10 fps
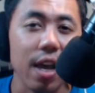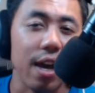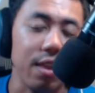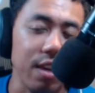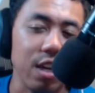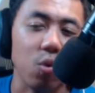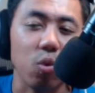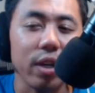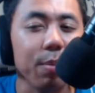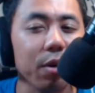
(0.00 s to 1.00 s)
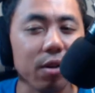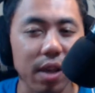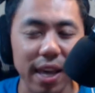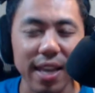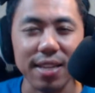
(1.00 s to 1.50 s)
I think Reapered
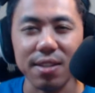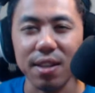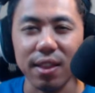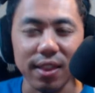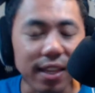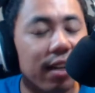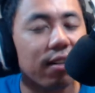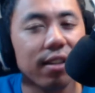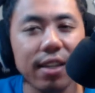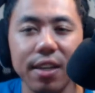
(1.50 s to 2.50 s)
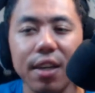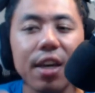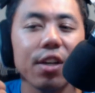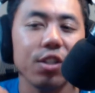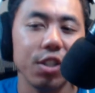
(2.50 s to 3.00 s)
has literally
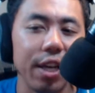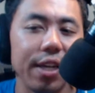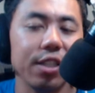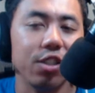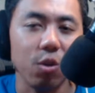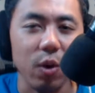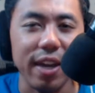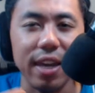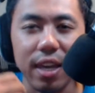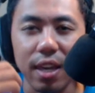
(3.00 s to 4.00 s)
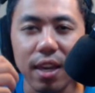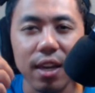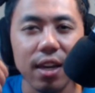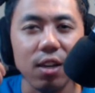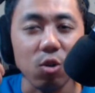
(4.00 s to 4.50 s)
changed the way
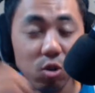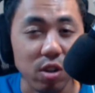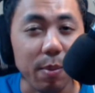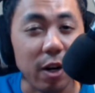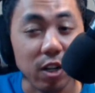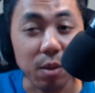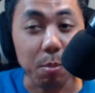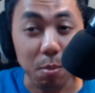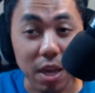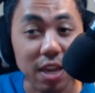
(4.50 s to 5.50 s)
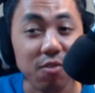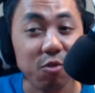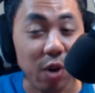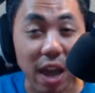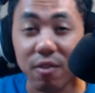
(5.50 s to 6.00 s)
North America may
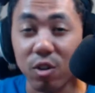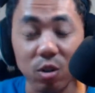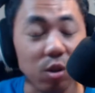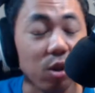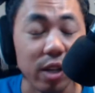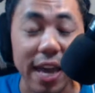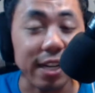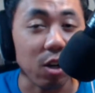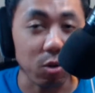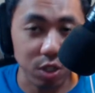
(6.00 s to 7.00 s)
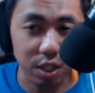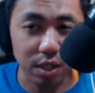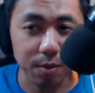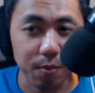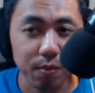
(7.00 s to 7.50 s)
forever look at coaching.
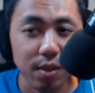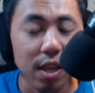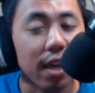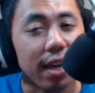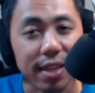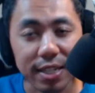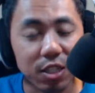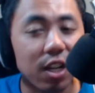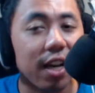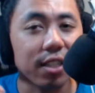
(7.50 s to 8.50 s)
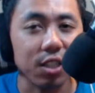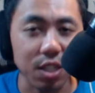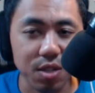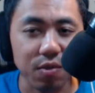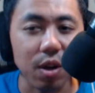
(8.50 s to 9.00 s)
And that's not
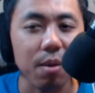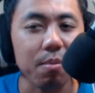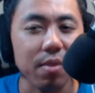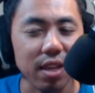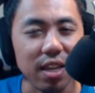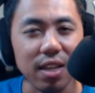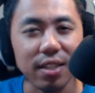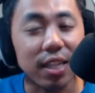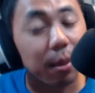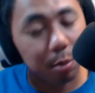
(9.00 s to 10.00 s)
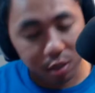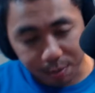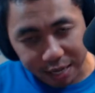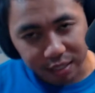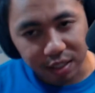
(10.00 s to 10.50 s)
just from the team
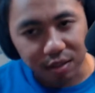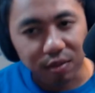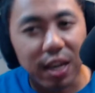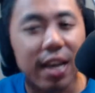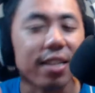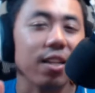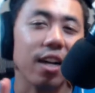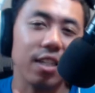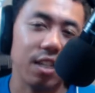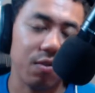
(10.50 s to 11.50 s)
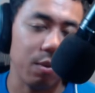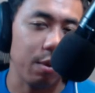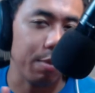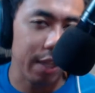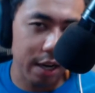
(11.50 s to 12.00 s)
perspective, it's not just from the
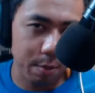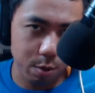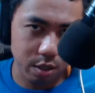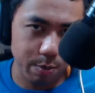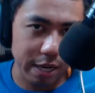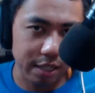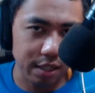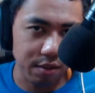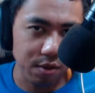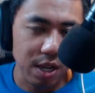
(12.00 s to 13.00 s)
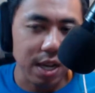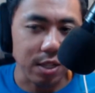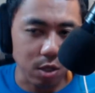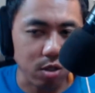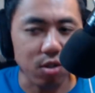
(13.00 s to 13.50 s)
player perspective,
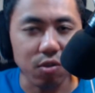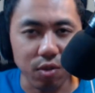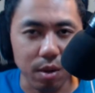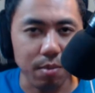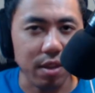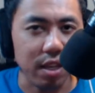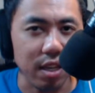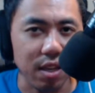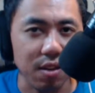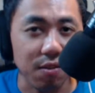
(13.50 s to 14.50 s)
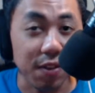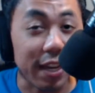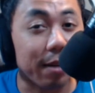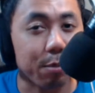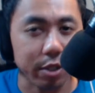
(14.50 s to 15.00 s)
it's also from the
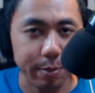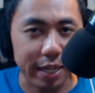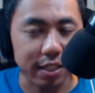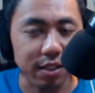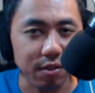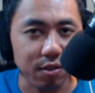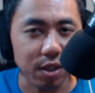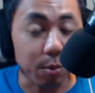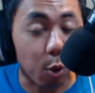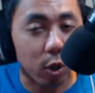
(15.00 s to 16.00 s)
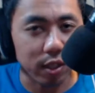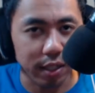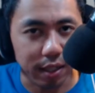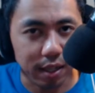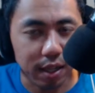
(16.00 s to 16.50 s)
fan perspective,
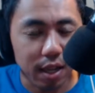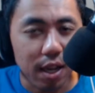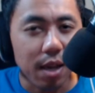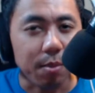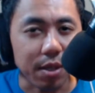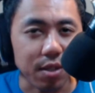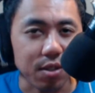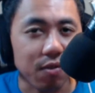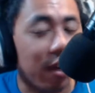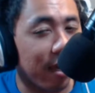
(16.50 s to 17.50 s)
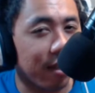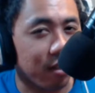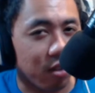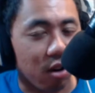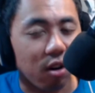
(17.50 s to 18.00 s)
importantly because fans
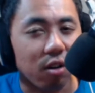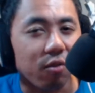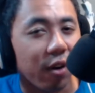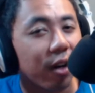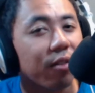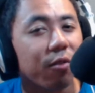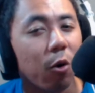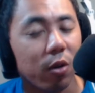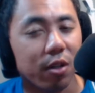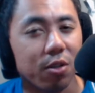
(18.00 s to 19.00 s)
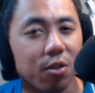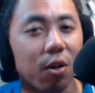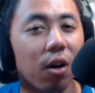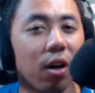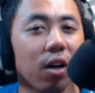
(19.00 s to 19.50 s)
are very focused
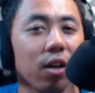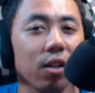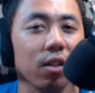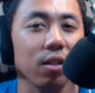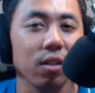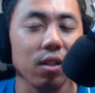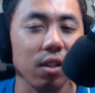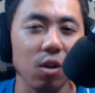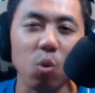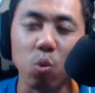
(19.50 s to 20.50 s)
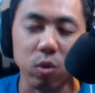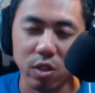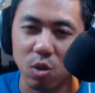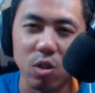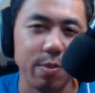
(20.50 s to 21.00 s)
on you know
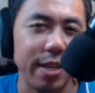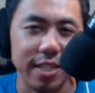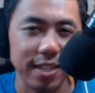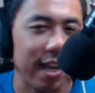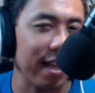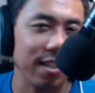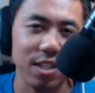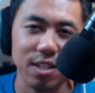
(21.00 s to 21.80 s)
results-based analysis.